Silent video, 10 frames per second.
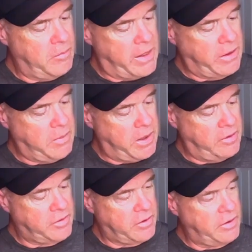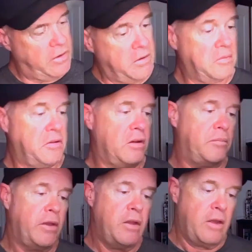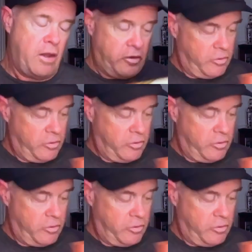Maggie May's on here, so it's